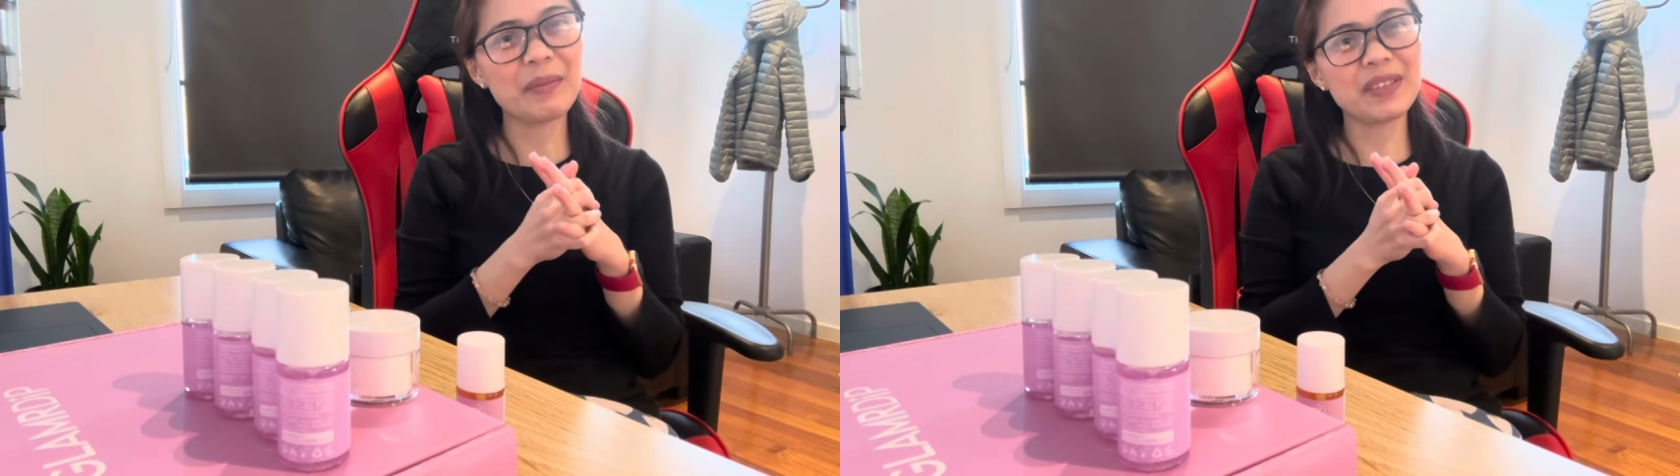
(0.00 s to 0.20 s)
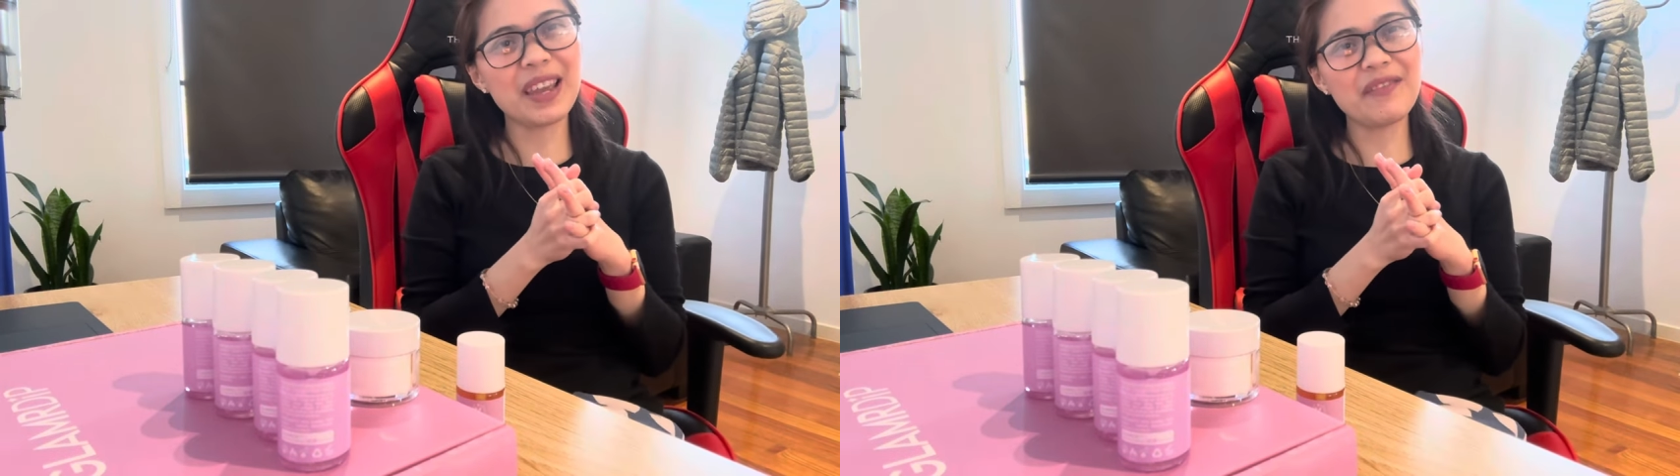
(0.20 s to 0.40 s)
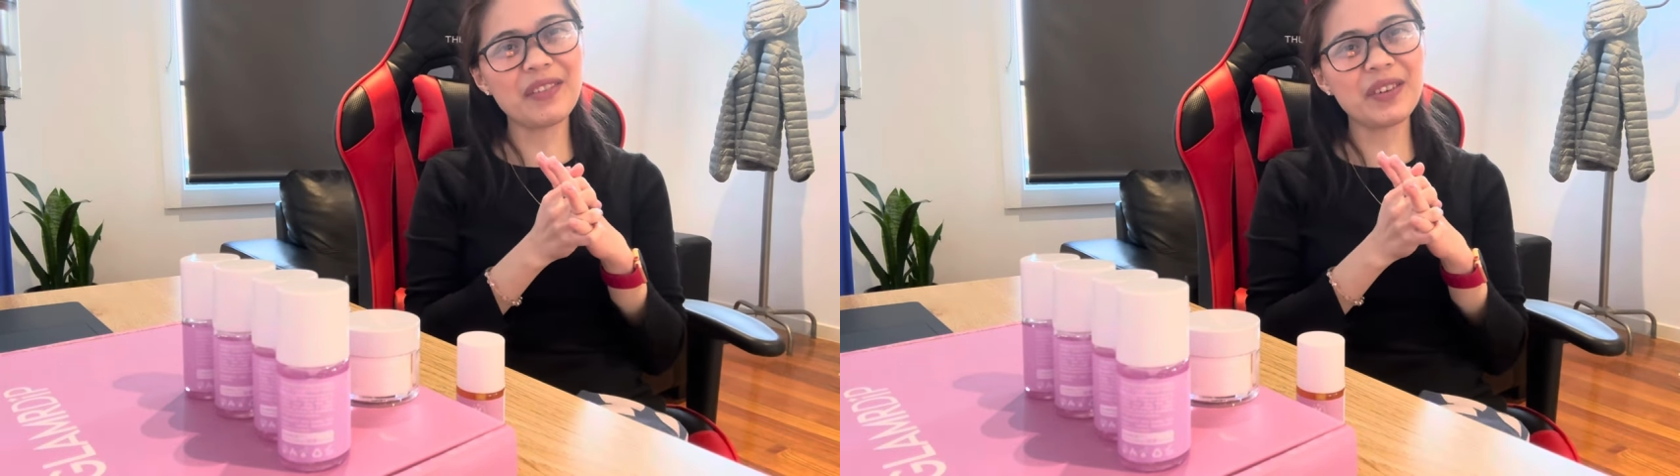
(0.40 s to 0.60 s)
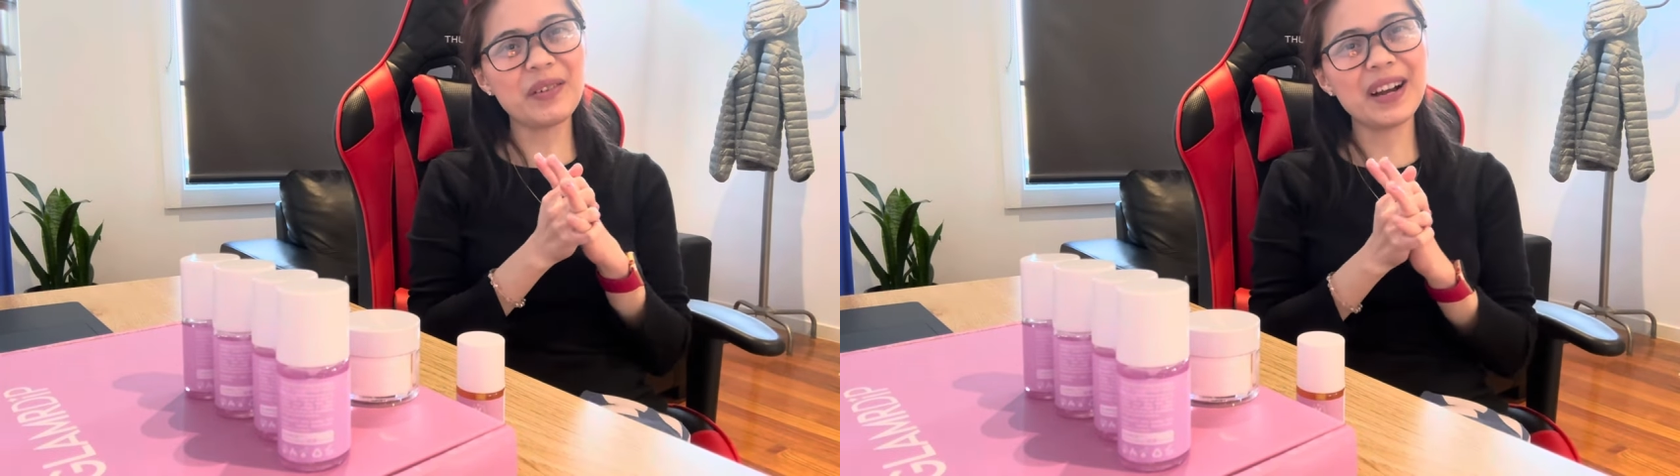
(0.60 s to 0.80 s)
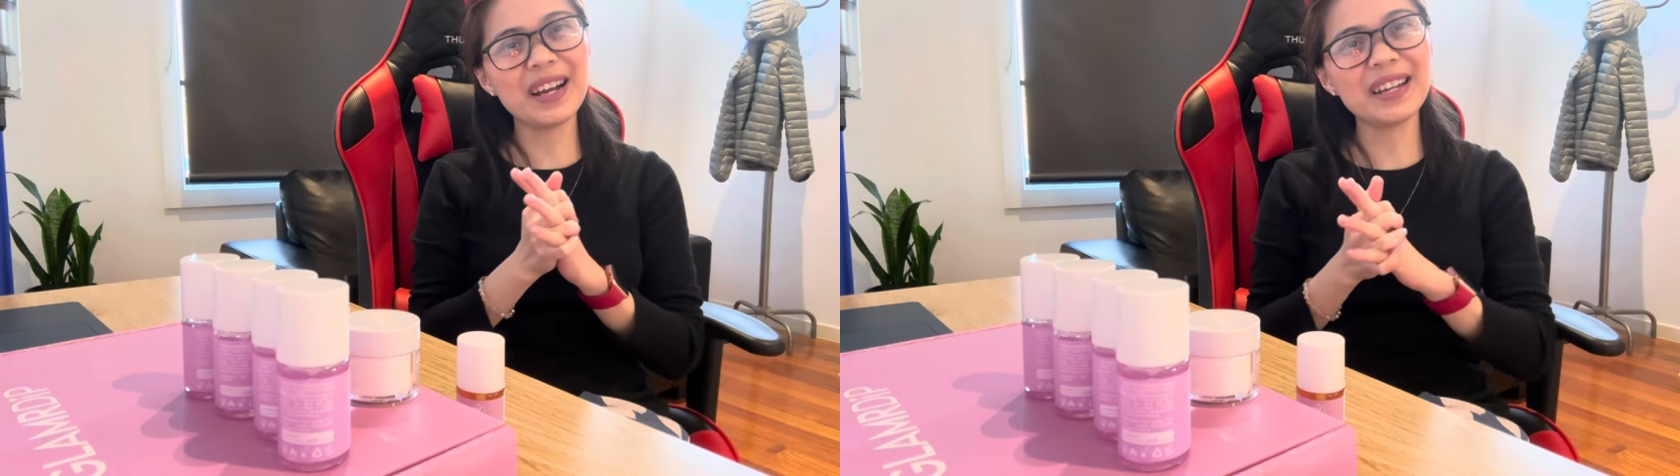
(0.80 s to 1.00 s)
Keep safe,
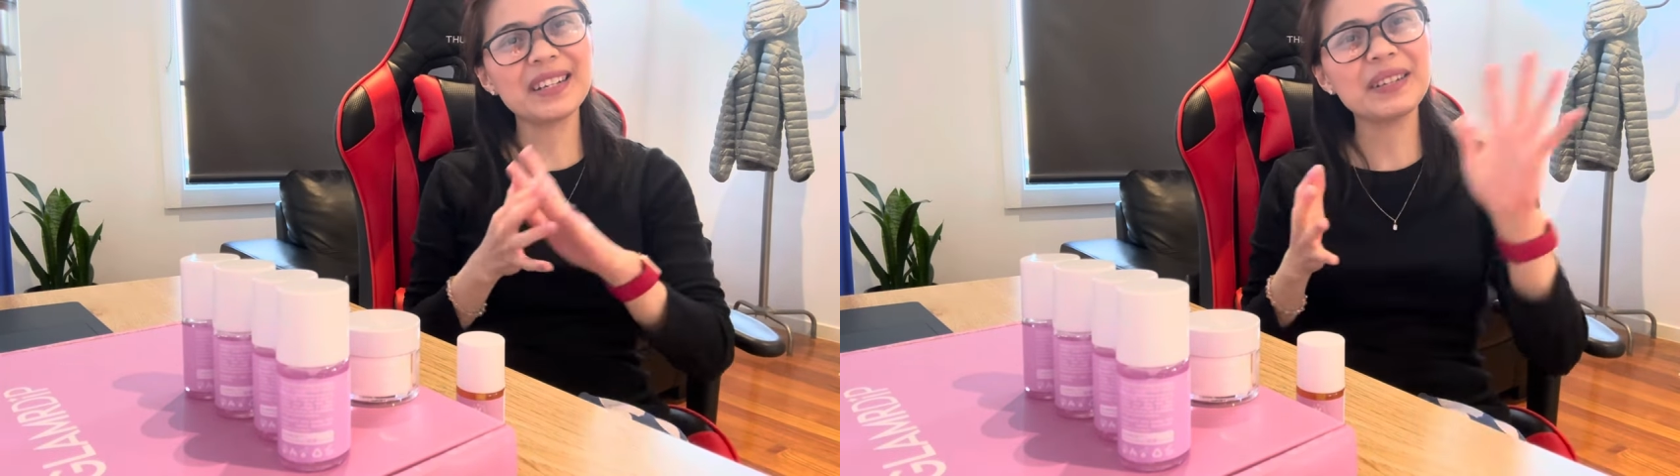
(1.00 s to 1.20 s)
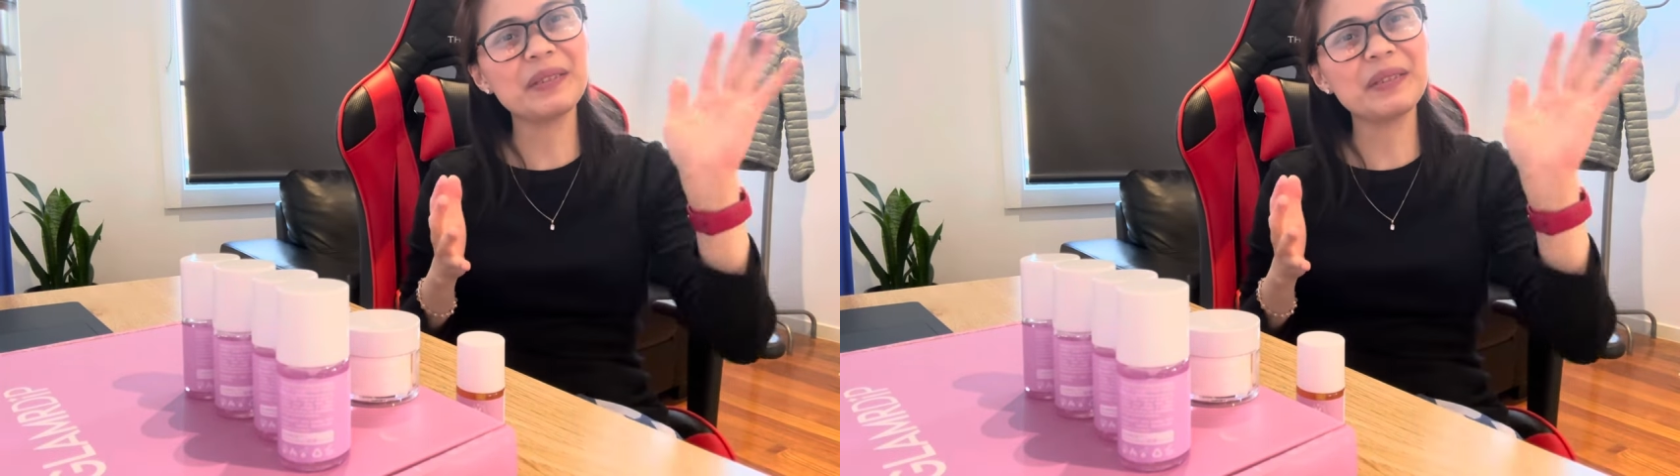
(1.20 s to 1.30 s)
everyone.